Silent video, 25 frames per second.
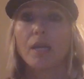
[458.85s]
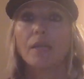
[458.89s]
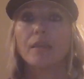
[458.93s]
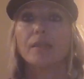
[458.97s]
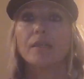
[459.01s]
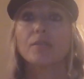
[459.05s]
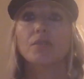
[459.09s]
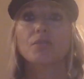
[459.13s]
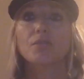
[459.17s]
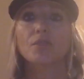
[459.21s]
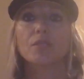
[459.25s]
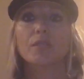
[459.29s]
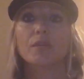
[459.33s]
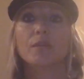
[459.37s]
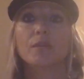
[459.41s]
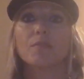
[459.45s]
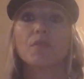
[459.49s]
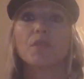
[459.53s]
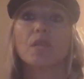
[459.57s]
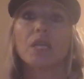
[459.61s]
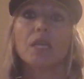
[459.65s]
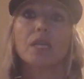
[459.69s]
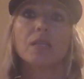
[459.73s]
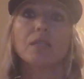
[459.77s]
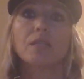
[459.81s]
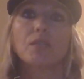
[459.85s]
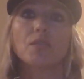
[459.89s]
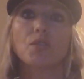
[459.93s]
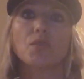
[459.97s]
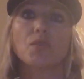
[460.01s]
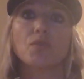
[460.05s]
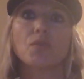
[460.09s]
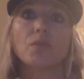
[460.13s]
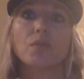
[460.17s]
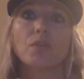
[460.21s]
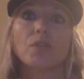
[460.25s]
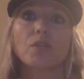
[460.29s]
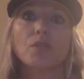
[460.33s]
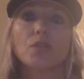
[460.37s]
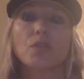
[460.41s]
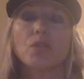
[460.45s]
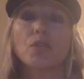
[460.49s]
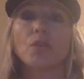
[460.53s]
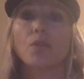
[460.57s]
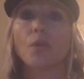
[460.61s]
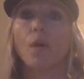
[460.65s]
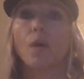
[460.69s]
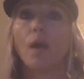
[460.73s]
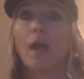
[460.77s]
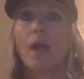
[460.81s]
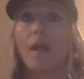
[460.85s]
These are some things that you can do.